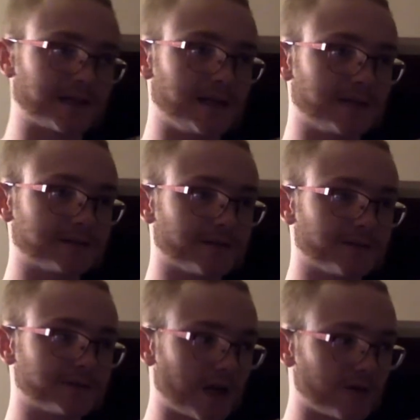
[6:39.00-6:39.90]
and
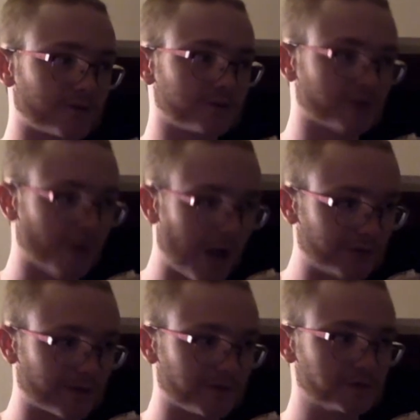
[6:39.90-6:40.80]
the July
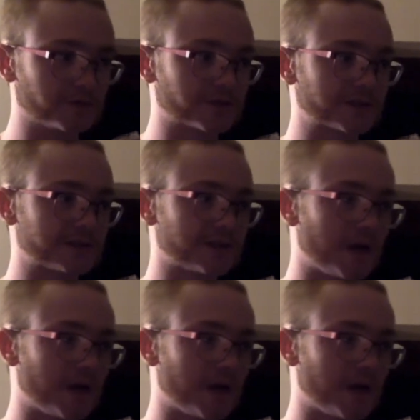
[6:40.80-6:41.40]
Revolution.